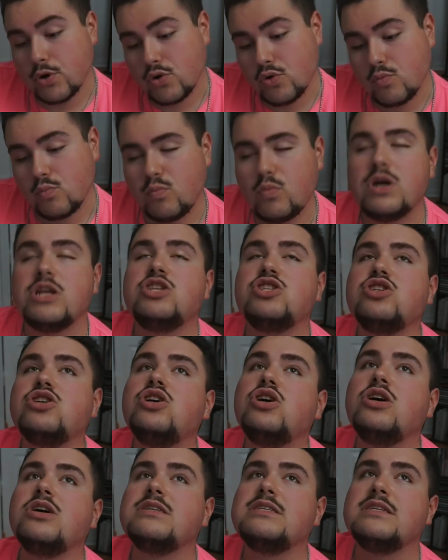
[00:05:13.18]
Boom, which
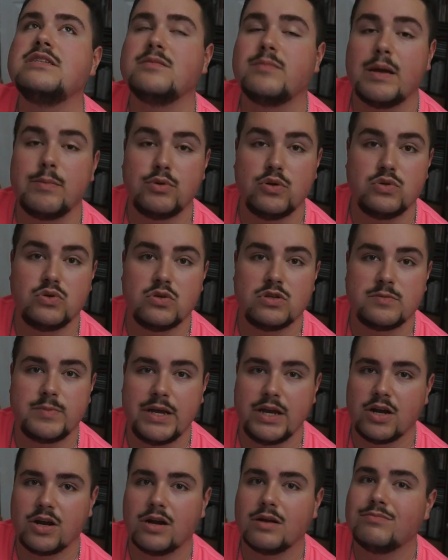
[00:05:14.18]
hooks into my Bluetooth
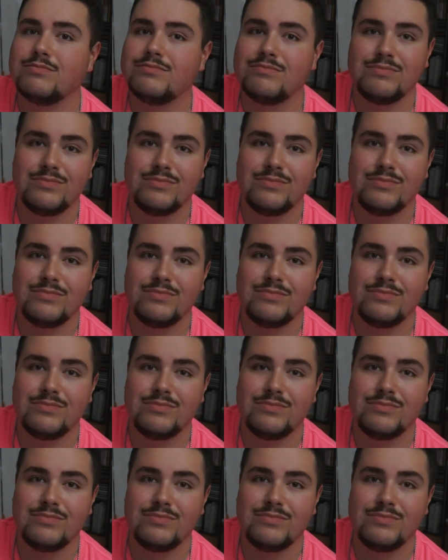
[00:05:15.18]
speaker.